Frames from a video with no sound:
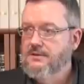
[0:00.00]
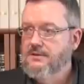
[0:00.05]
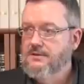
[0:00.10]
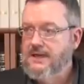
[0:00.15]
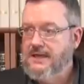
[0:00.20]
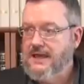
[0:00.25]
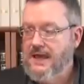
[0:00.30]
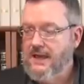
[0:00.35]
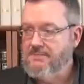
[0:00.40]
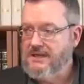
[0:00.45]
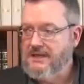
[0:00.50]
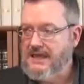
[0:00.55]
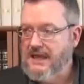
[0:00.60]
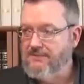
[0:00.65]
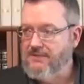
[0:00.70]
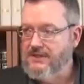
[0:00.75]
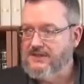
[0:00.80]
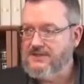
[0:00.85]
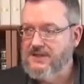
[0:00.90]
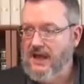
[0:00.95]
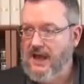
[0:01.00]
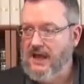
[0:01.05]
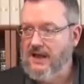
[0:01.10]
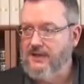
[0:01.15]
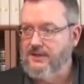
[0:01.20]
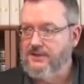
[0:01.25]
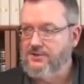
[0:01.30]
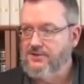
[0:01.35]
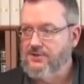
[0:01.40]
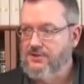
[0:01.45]
They came to give this
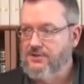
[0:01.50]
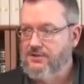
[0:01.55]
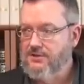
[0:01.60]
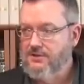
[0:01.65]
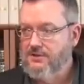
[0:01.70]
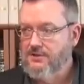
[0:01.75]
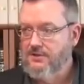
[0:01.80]
knowledge